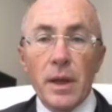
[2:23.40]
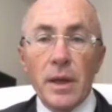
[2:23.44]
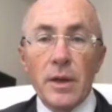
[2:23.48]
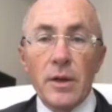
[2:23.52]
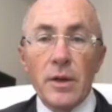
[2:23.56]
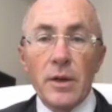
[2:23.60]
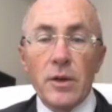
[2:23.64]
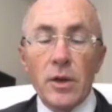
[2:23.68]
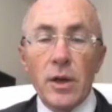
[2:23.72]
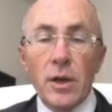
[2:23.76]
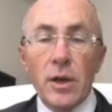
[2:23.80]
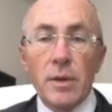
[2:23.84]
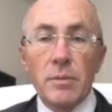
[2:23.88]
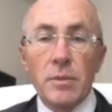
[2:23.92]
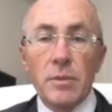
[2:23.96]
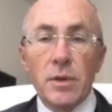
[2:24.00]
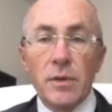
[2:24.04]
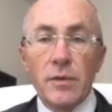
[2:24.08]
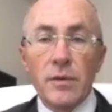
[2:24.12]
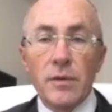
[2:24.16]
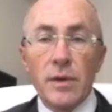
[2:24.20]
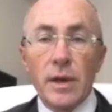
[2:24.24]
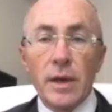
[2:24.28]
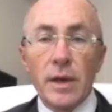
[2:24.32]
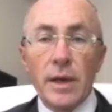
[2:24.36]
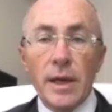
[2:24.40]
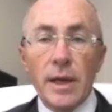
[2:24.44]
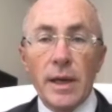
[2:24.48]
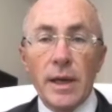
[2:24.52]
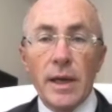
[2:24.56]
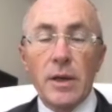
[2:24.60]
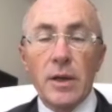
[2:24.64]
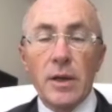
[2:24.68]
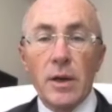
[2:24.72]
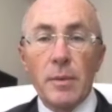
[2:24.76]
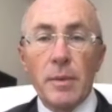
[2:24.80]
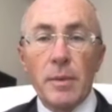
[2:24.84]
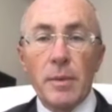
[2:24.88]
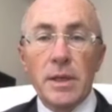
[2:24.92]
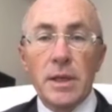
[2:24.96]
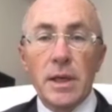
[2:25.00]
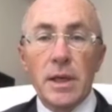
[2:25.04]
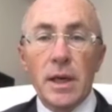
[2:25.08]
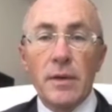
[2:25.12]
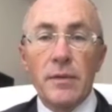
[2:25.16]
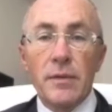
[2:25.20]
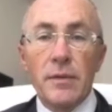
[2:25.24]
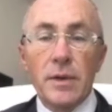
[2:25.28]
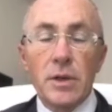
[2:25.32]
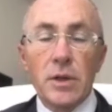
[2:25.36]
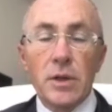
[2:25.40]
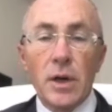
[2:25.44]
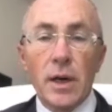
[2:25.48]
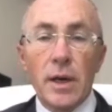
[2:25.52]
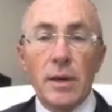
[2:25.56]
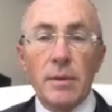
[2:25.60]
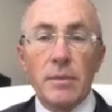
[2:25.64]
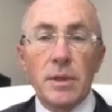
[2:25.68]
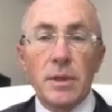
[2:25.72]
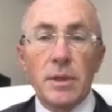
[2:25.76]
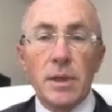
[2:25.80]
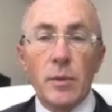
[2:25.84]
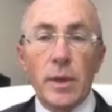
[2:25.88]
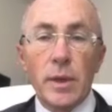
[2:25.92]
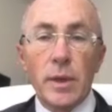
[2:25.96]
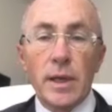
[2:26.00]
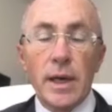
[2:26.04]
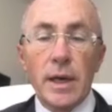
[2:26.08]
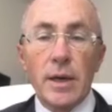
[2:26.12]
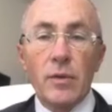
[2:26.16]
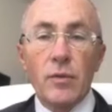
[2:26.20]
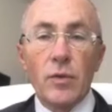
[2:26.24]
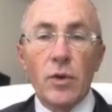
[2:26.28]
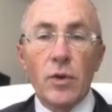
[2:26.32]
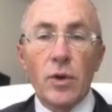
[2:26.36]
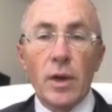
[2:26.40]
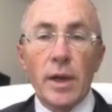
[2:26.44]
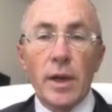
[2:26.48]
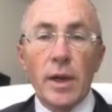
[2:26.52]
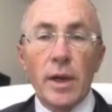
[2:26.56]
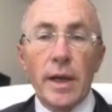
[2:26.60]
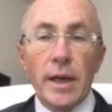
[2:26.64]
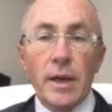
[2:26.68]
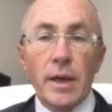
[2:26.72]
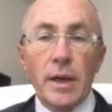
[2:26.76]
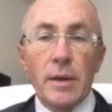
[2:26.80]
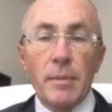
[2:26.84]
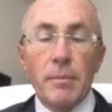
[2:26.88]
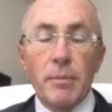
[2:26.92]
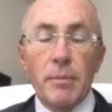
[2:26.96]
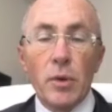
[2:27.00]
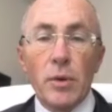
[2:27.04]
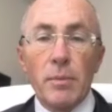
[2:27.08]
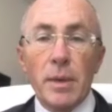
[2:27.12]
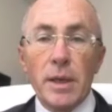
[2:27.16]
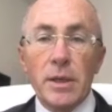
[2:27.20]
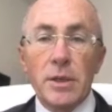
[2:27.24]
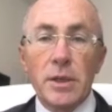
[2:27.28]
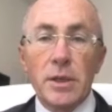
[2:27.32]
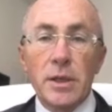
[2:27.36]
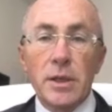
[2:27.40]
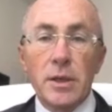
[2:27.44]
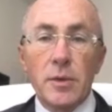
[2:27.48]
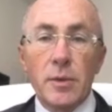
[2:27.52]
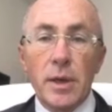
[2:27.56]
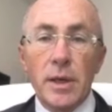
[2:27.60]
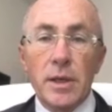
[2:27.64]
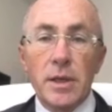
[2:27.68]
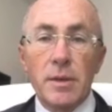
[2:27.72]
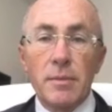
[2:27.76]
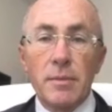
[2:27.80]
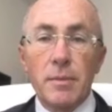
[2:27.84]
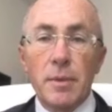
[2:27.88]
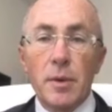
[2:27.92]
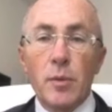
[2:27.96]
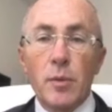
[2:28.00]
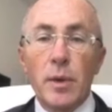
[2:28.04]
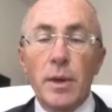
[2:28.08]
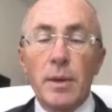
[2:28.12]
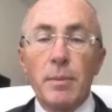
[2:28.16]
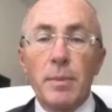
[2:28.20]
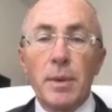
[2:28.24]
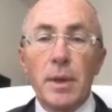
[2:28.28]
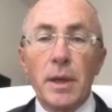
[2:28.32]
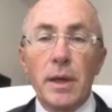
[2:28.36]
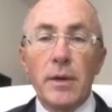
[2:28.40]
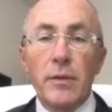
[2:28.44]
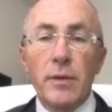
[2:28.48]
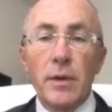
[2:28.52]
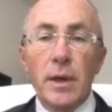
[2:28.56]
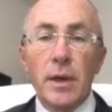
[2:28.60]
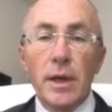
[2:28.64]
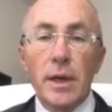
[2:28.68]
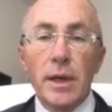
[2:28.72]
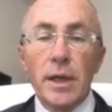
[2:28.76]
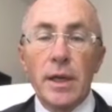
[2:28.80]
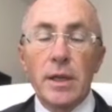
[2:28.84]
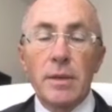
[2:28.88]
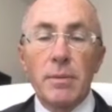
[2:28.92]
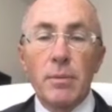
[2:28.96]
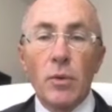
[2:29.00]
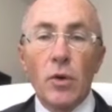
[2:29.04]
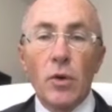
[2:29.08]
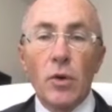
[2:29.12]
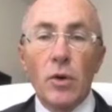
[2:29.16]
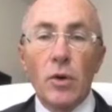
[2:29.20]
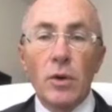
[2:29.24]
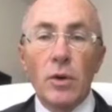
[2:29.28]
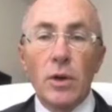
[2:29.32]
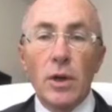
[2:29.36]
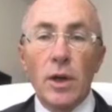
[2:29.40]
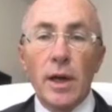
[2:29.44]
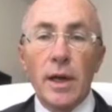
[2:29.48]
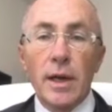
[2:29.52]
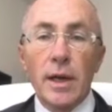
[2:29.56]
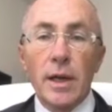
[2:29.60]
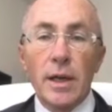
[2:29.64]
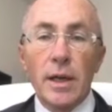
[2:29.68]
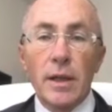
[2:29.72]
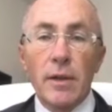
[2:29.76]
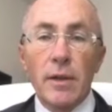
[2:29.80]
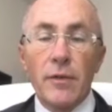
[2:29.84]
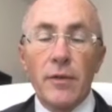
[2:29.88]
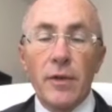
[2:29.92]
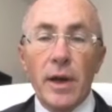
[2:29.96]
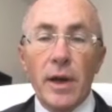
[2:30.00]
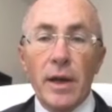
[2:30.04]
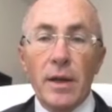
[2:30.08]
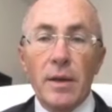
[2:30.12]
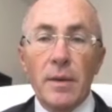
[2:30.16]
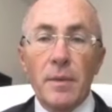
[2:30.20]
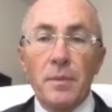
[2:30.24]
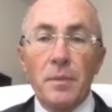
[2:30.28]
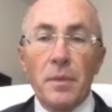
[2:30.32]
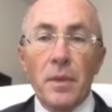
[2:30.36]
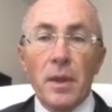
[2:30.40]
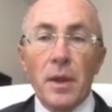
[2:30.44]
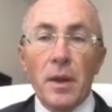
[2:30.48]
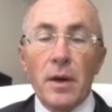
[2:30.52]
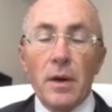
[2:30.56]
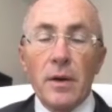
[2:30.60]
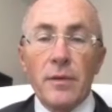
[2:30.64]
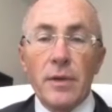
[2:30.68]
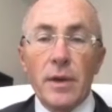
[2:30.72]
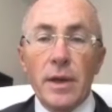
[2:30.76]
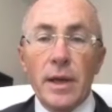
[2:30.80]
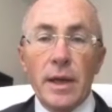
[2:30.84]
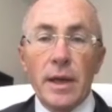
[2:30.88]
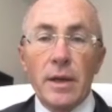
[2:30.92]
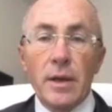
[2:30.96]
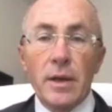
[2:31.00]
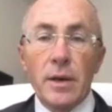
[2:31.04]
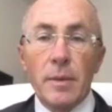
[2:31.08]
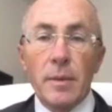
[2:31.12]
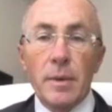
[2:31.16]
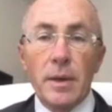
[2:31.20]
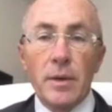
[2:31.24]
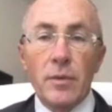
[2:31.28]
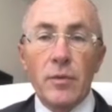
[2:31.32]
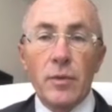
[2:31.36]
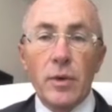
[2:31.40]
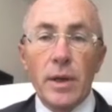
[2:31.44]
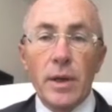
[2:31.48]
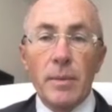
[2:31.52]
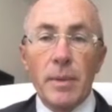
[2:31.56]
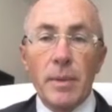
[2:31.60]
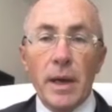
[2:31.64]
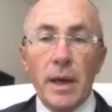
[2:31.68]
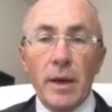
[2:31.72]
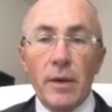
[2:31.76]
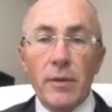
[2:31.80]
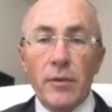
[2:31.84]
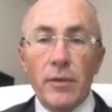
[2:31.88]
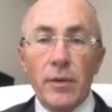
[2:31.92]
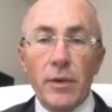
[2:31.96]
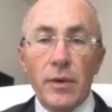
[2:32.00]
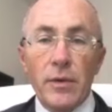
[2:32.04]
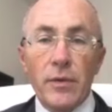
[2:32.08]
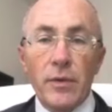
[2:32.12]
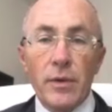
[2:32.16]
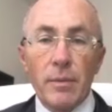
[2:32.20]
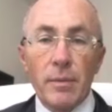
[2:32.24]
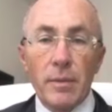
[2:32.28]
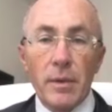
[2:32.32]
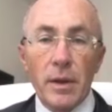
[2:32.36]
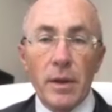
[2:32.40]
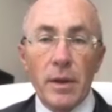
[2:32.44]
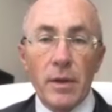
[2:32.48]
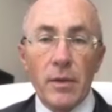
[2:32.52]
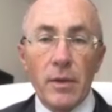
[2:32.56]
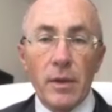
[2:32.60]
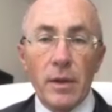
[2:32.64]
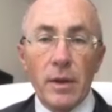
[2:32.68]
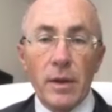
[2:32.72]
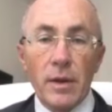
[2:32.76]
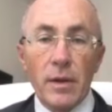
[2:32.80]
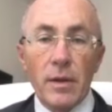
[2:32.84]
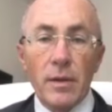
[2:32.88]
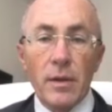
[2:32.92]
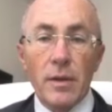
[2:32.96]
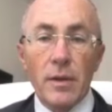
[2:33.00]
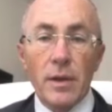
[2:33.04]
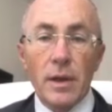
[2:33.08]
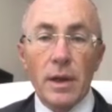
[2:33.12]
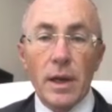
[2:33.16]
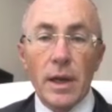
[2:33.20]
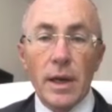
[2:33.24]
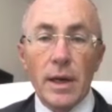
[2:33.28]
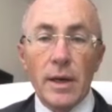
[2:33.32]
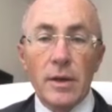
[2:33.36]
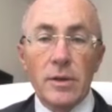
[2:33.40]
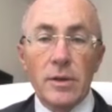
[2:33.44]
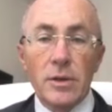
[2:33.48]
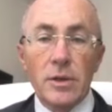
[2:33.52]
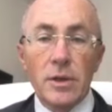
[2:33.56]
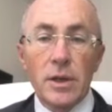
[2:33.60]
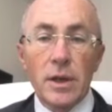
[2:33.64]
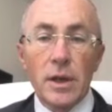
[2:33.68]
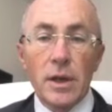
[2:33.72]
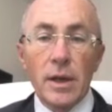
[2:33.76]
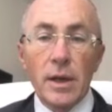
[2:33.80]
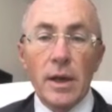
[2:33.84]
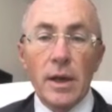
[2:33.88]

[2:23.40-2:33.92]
in terms of economics over time. So we can't rule out a boom bust situation, but we believe it's more likely the fact of an economic rebound from the lows.